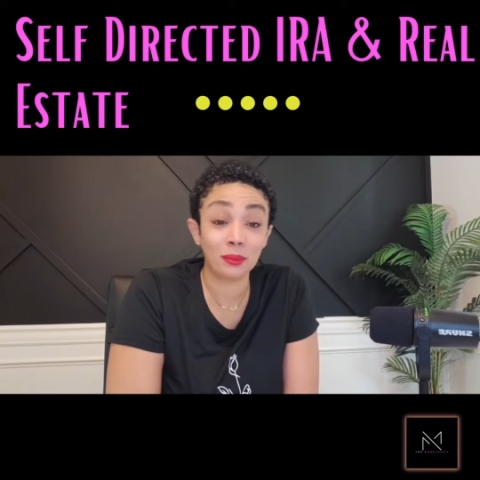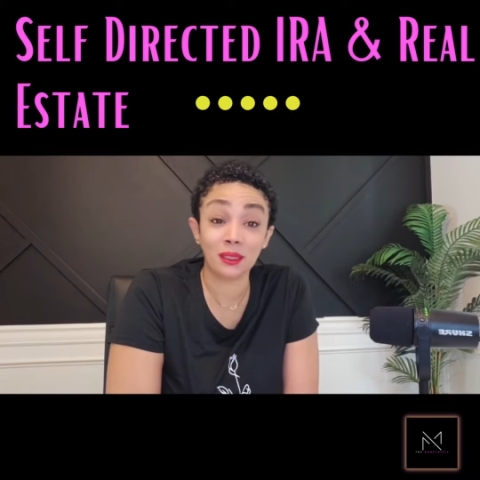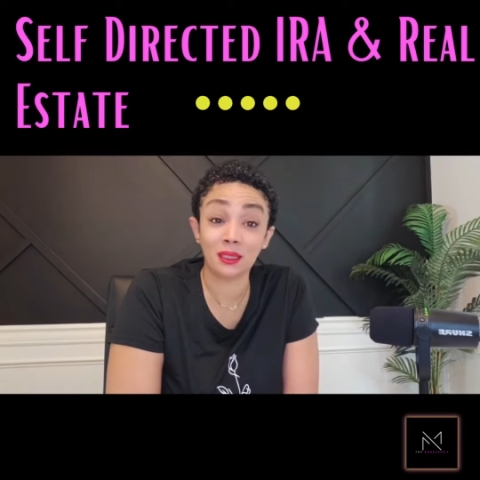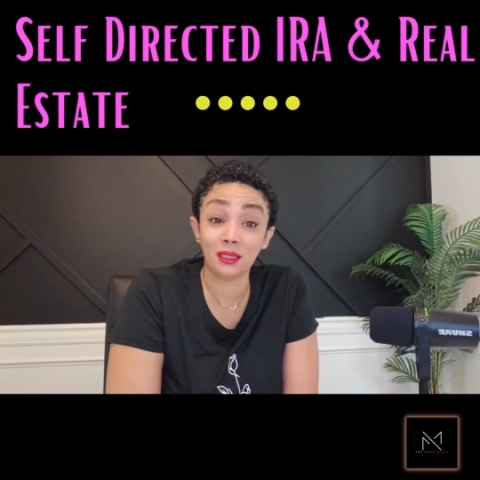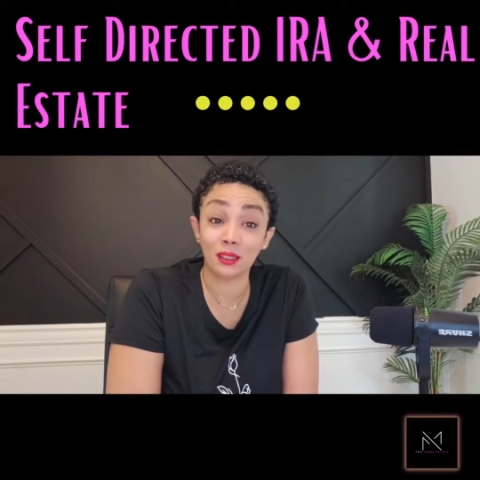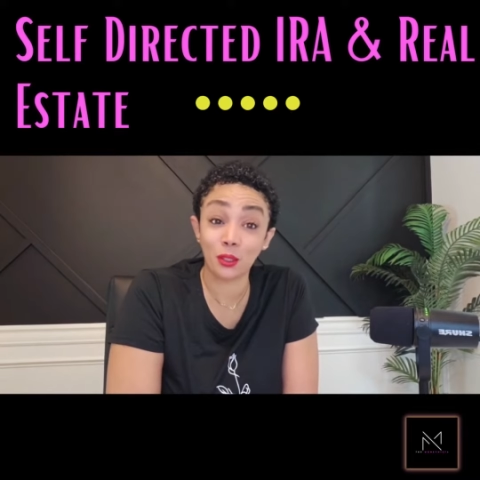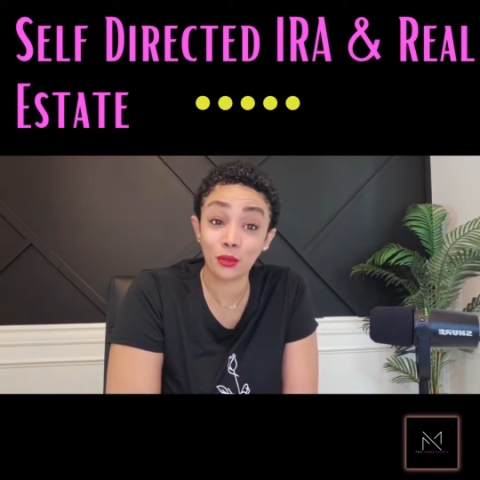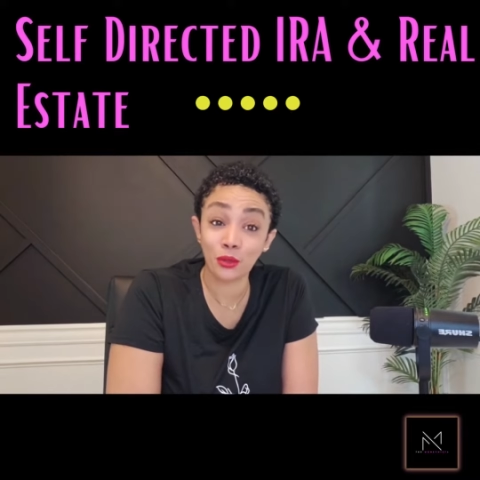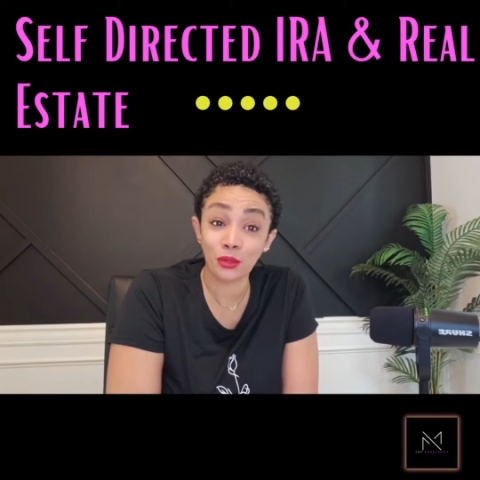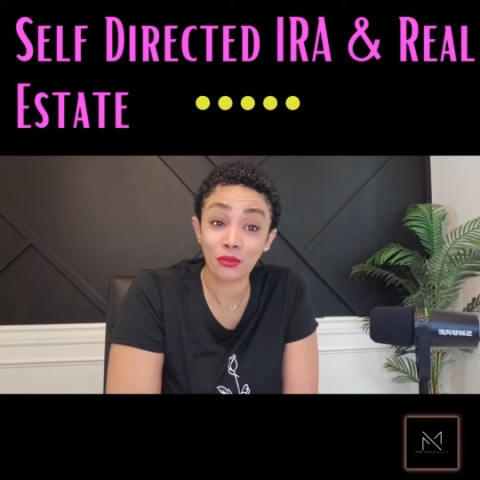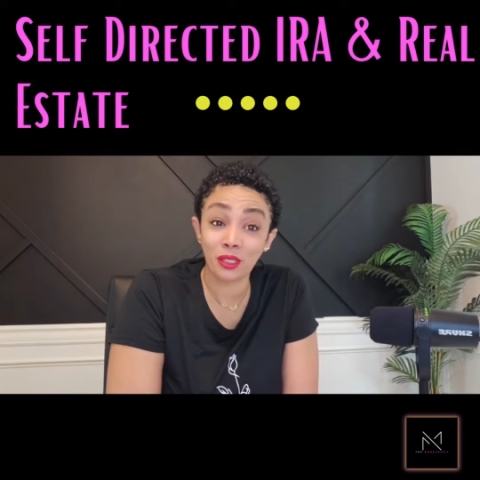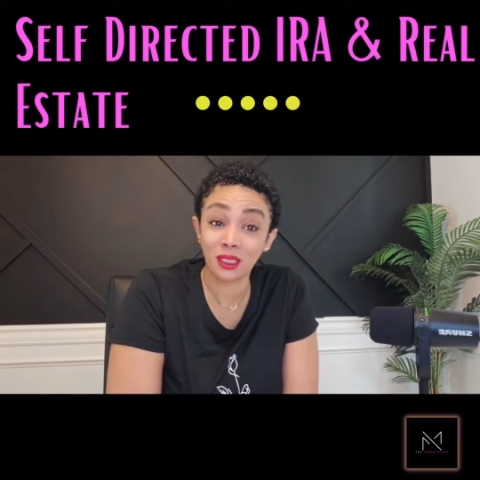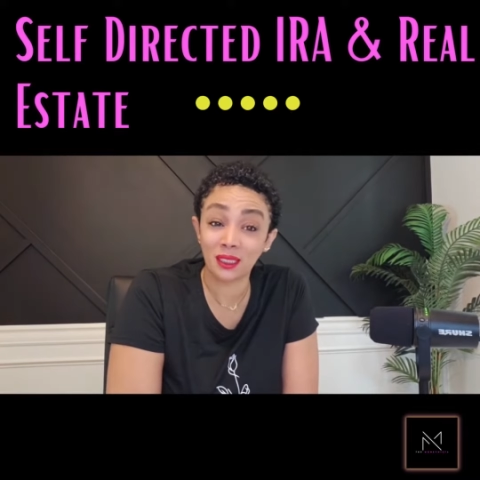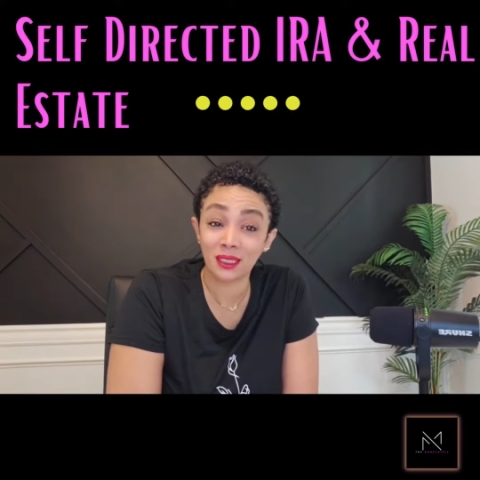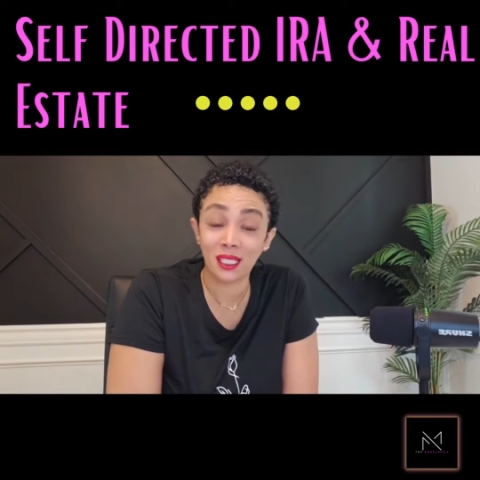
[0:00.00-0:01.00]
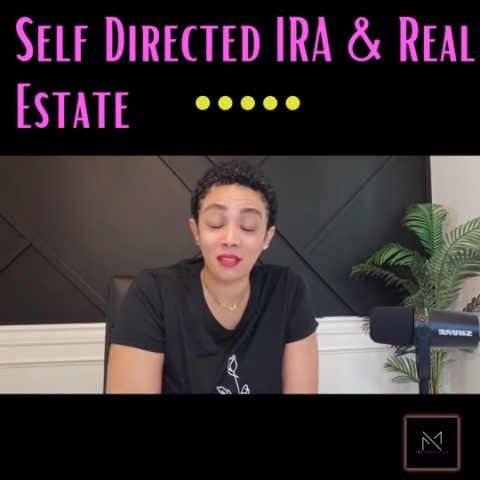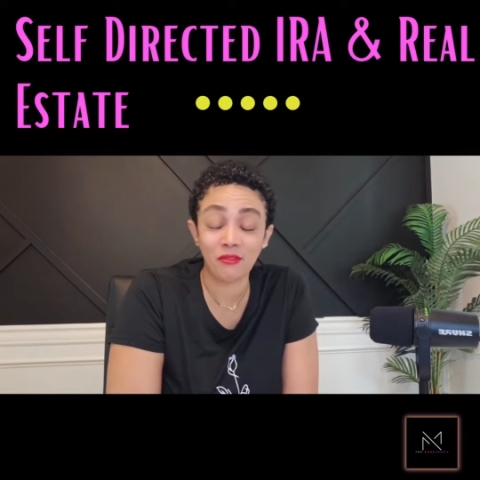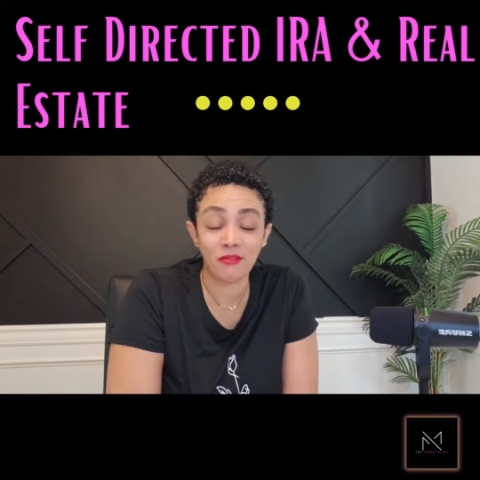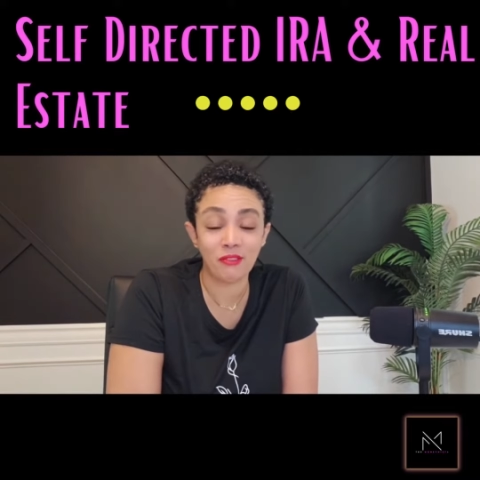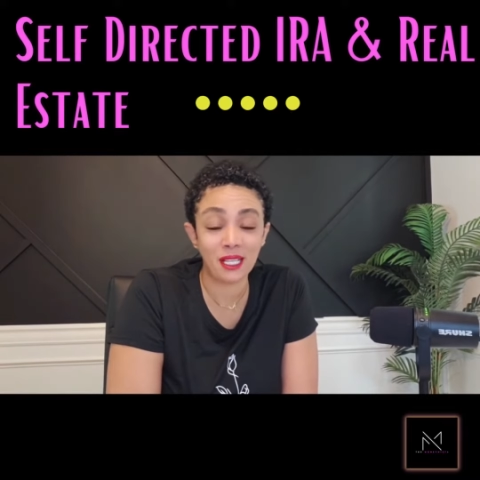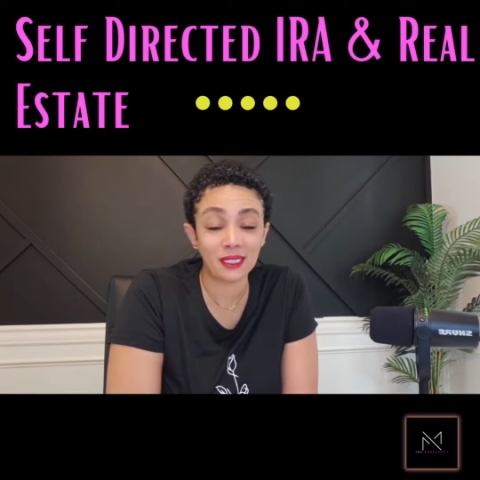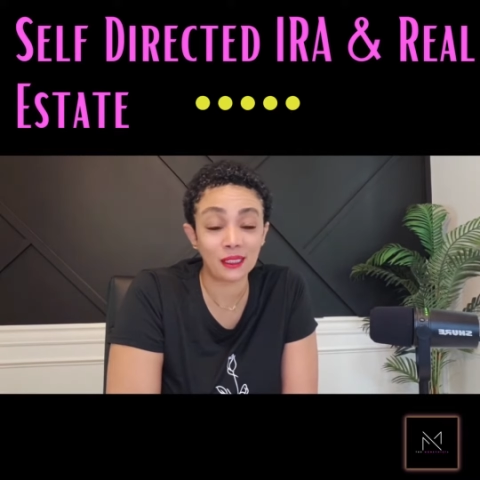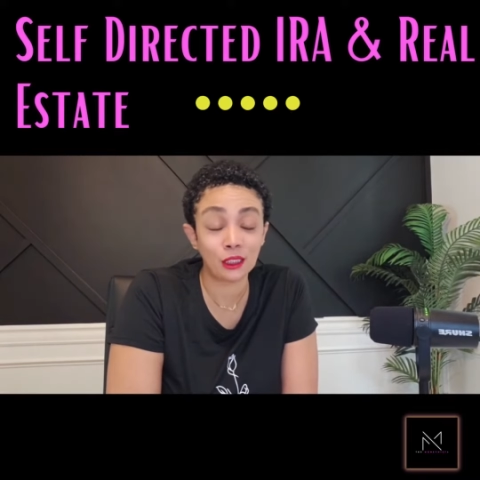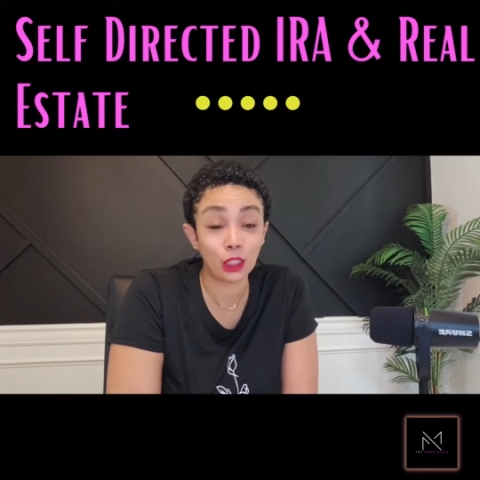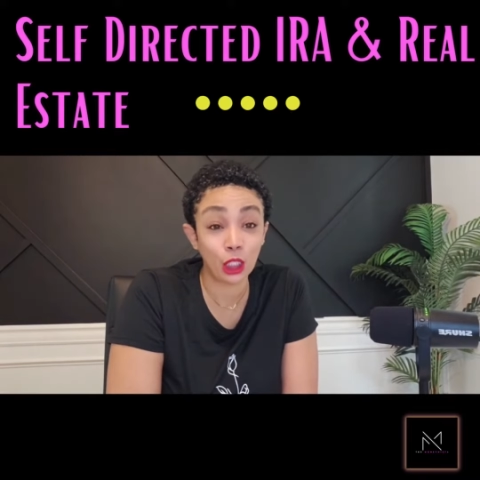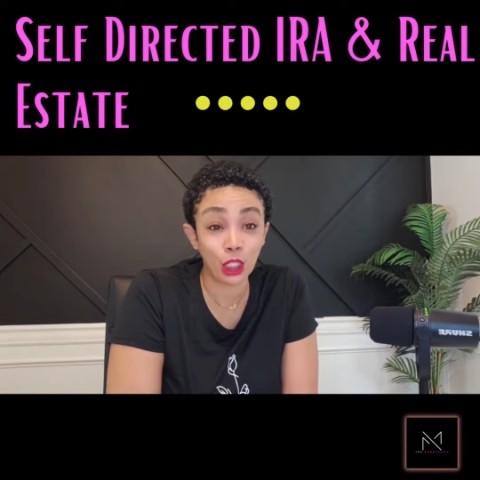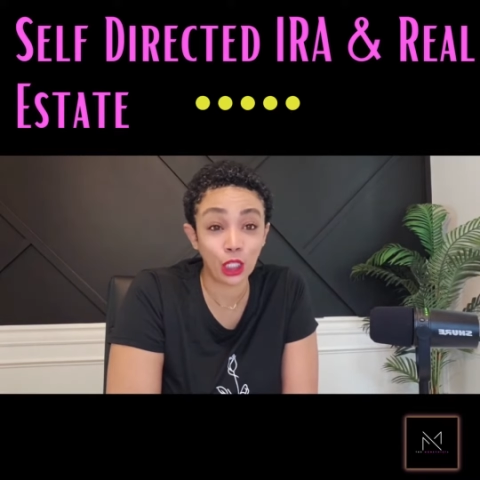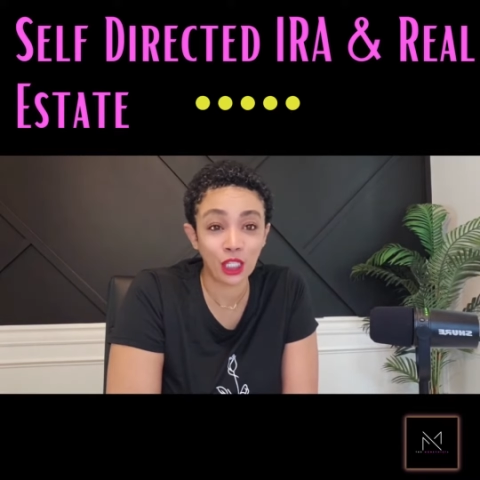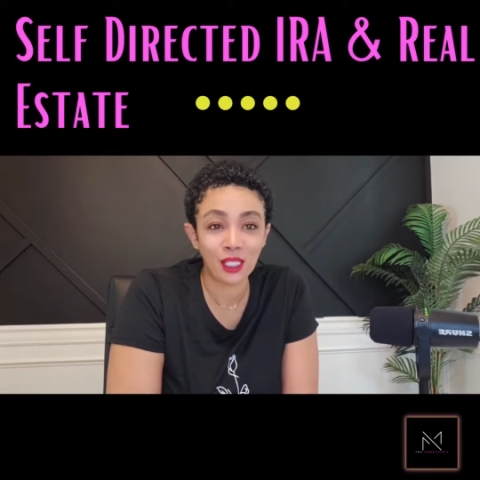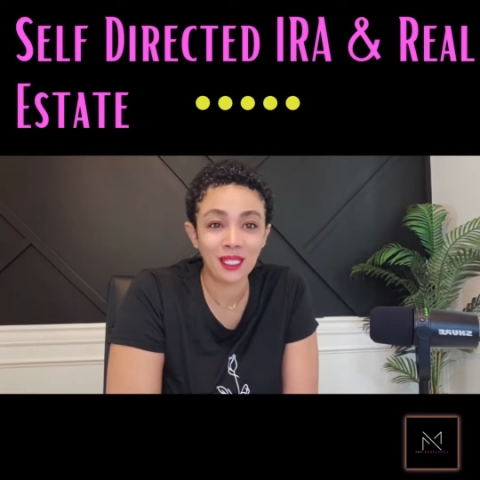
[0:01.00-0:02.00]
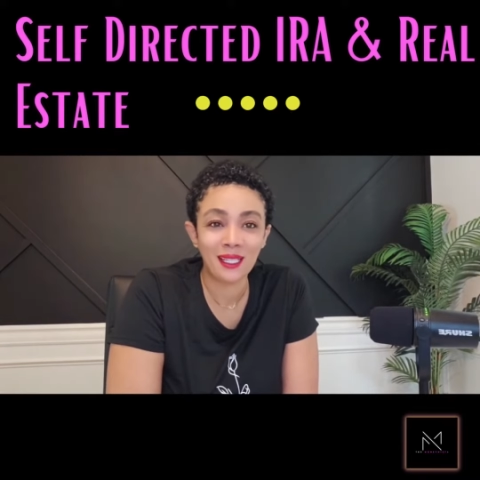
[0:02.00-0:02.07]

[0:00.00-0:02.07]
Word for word: business owner, real estate investor,